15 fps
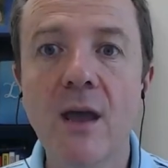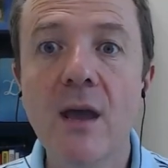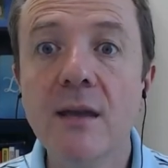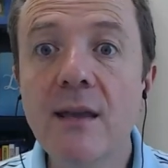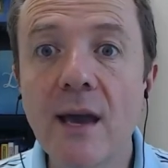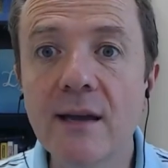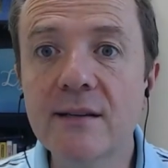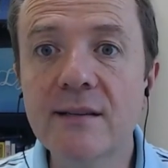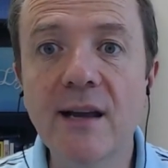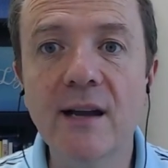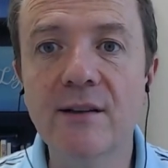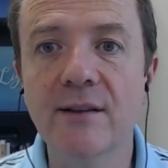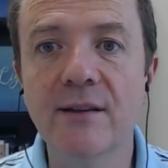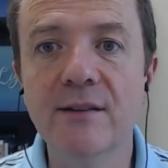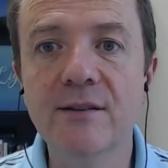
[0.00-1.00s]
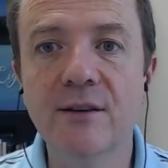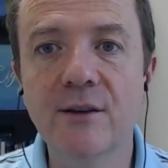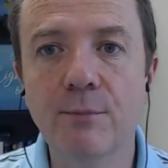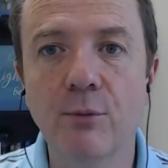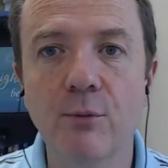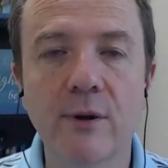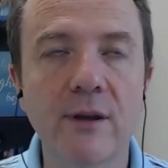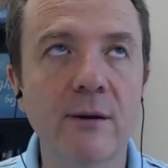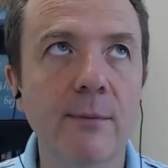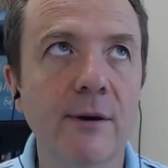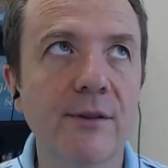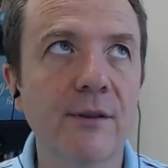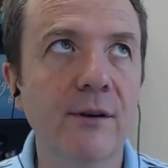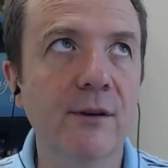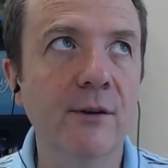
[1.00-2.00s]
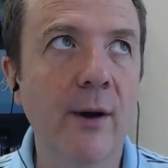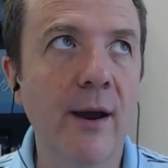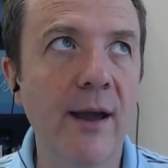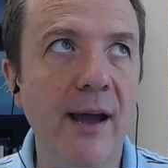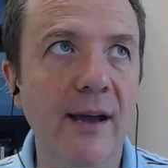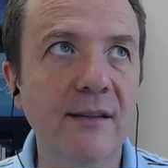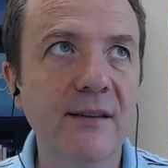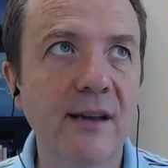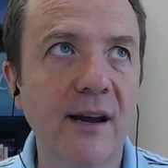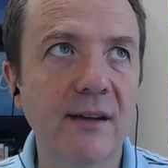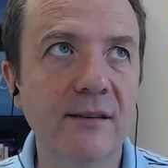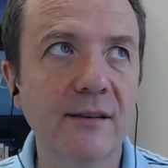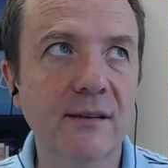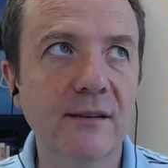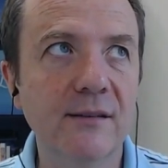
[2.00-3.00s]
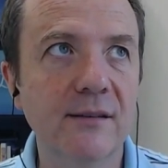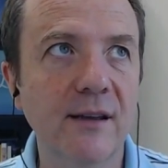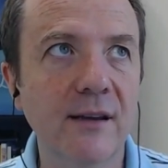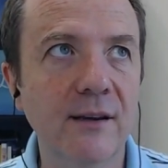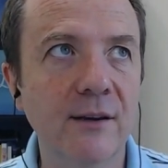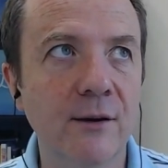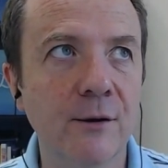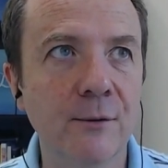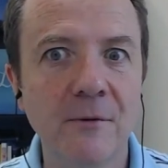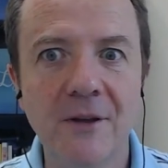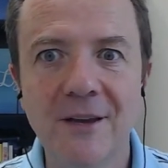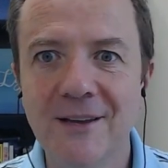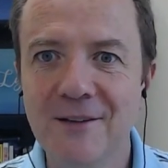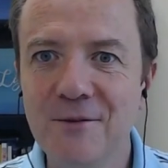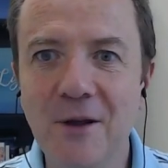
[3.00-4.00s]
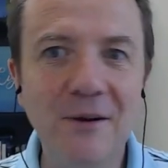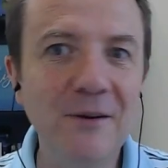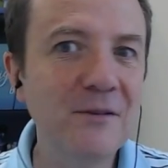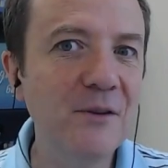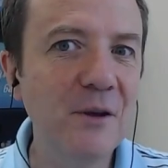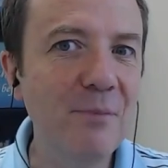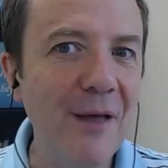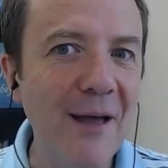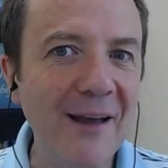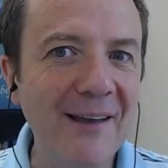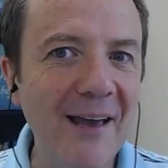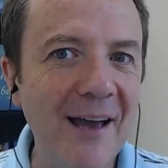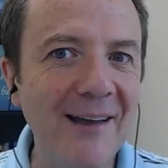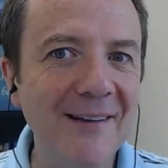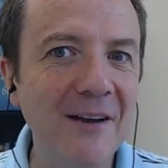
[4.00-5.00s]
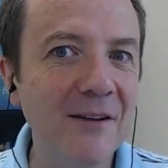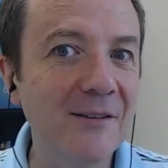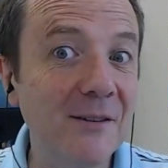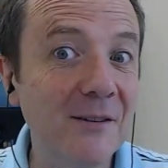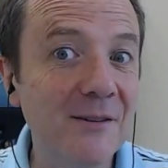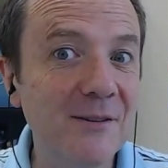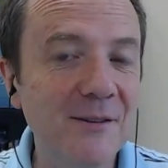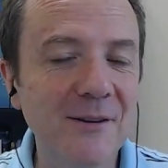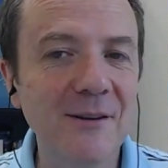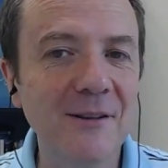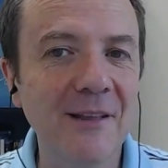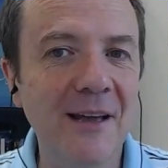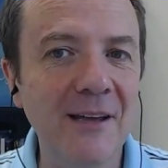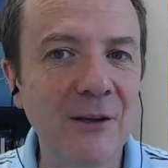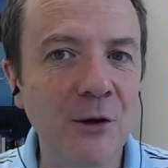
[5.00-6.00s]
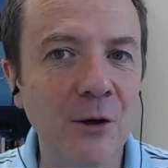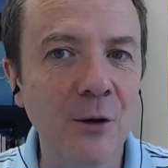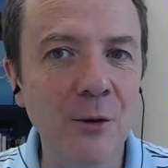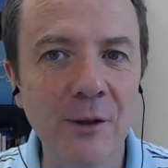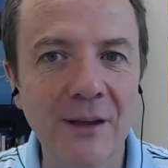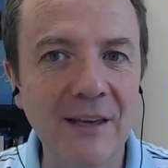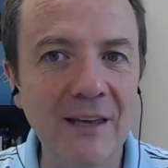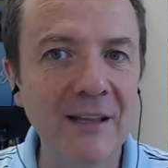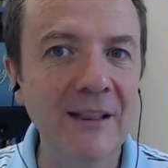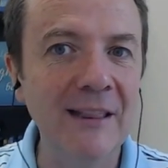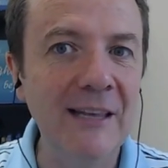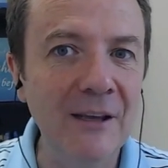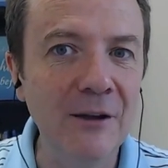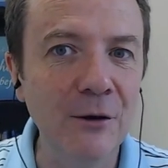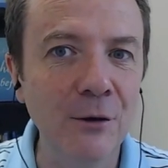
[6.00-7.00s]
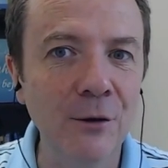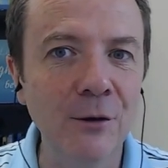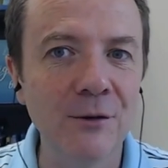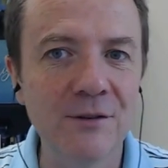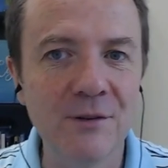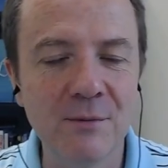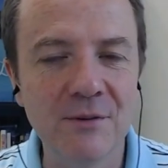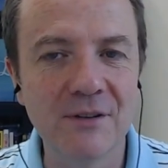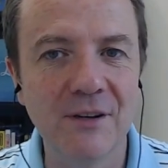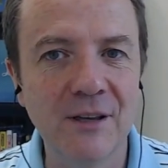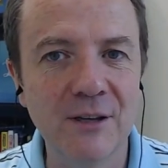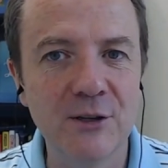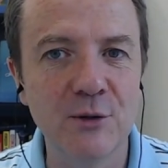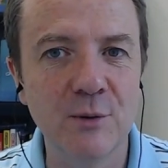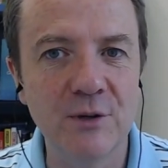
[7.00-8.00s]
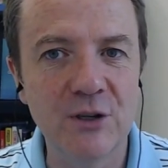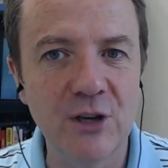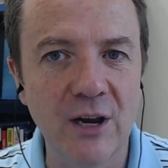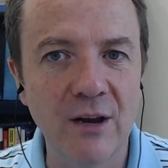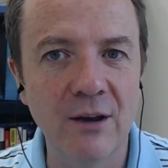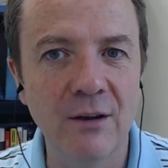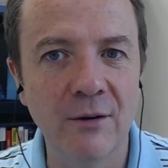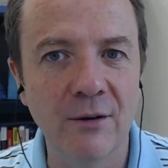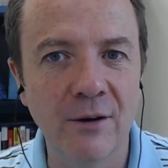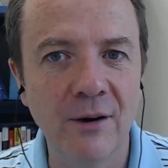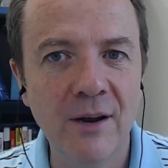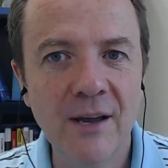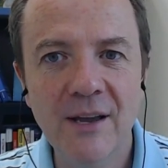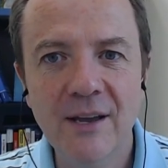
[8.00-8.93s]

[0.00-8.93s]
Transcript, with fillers: Yeah, exactly. And that's a good point about the gray hat tactics that, you know, not necessarily black hat, not necessarily like, you know, like illegal or something that's going to get you in jail, or